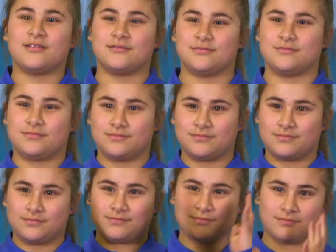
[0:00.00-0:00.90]
and
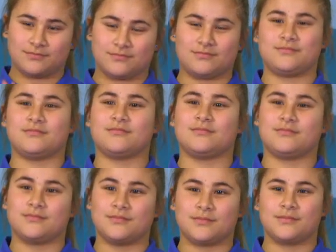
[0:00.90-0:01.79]
standing in a
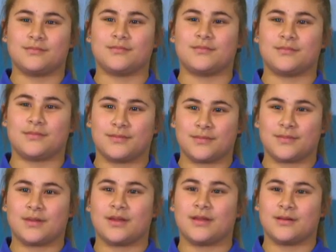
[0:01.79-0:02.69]
circle.
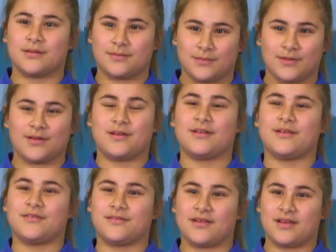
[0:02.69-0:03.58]
So it's
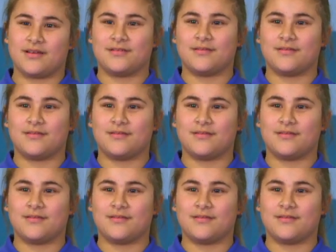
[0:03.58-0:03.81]
music